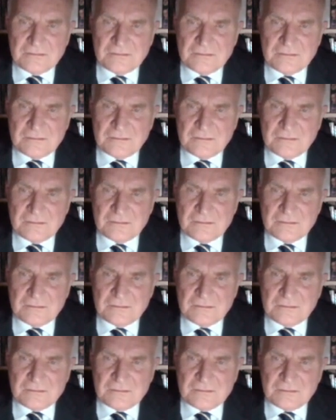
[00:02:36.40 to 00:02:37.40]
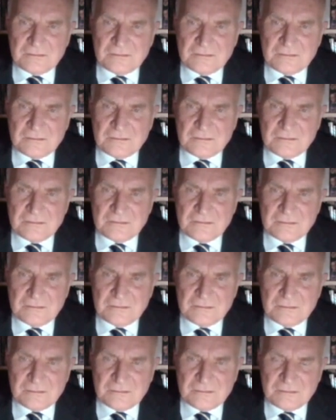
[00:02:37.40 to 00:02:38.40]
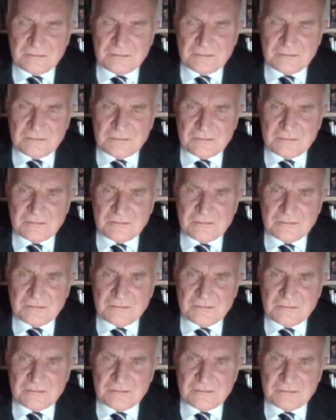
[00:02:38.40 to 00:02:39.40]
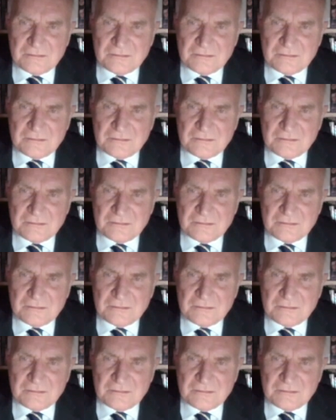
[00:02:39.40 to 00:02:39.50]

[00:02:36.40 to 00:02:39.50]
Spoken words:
(silent)